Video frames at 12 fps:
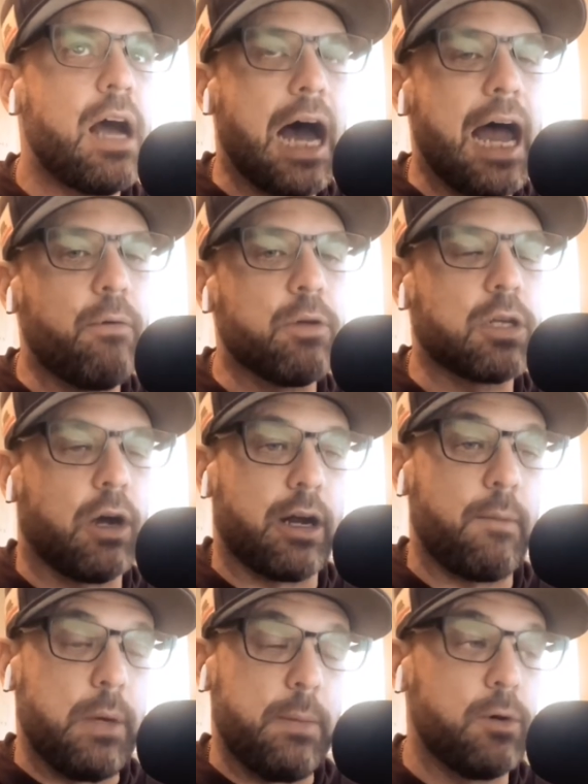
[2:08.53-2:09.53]
I would
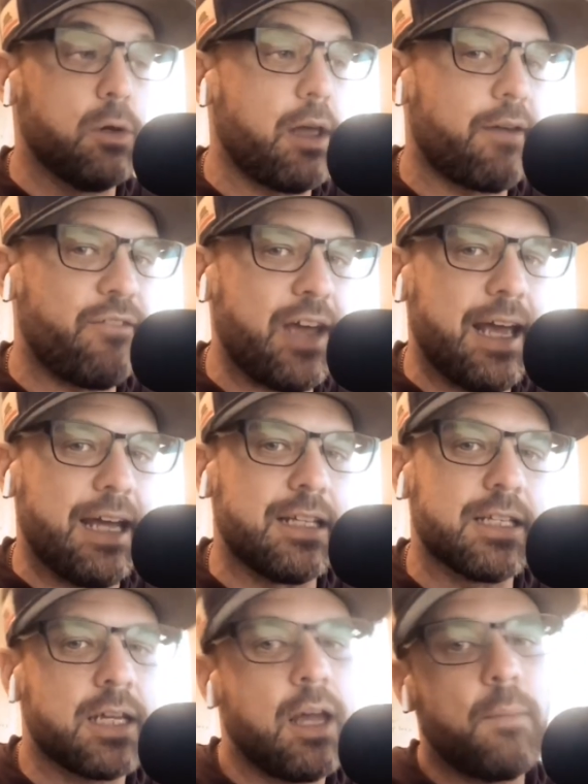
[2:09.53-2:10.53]
target people who like
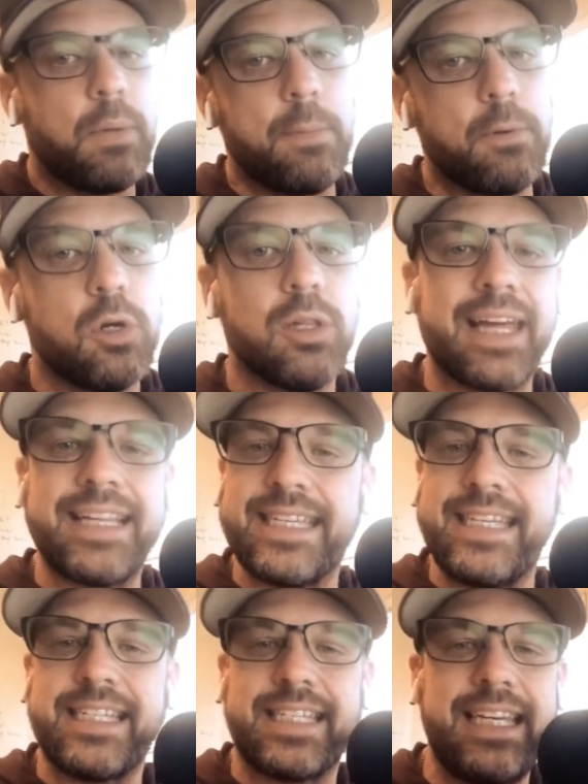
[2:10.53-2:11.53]
Vans, people who like
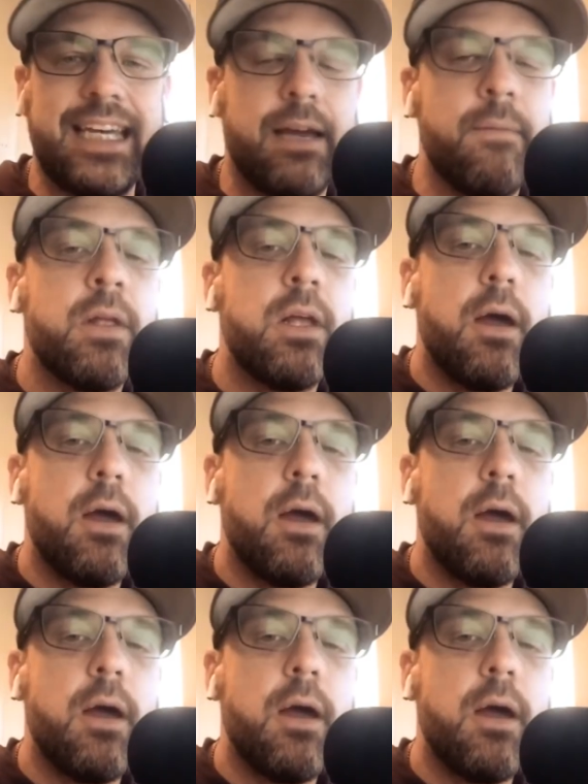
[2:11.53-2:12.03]
DC.